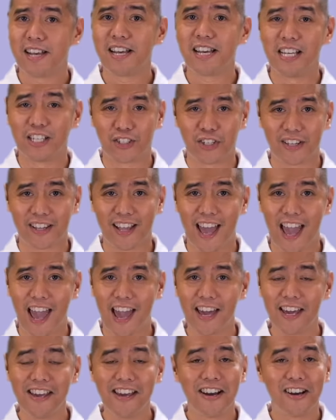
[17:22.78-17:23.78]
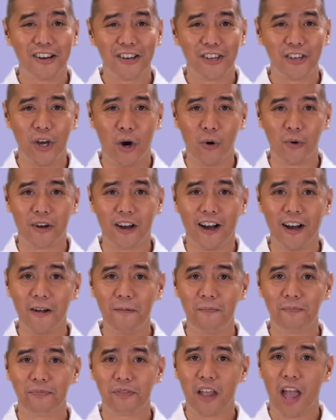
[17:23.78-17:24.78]
Is it A. Yoga,
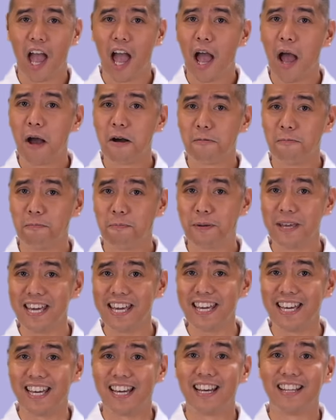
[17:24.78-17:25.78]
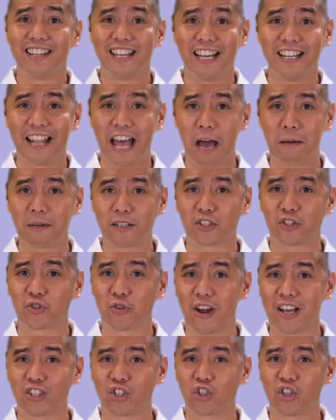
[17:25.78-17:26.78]
B. Dynamic
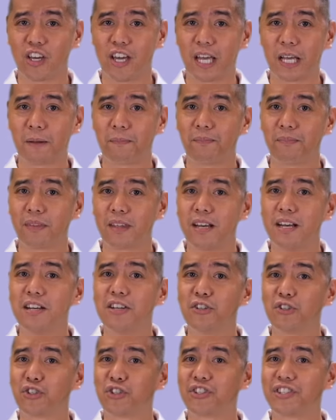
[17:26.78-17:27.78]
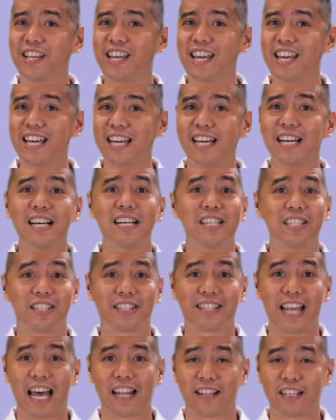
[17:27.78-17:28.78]
stretching, C.
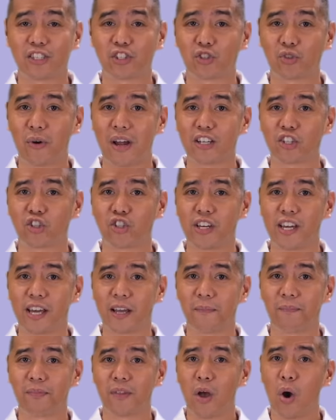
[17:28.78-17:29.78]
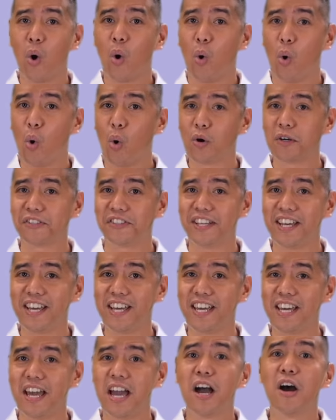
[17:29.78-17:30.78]
Static stretching, or
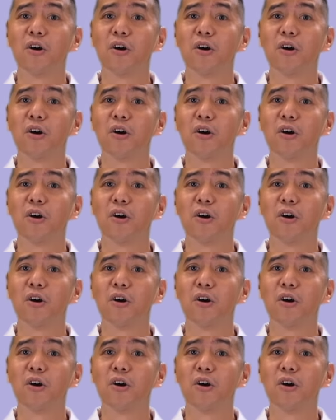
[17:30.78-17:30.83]
D.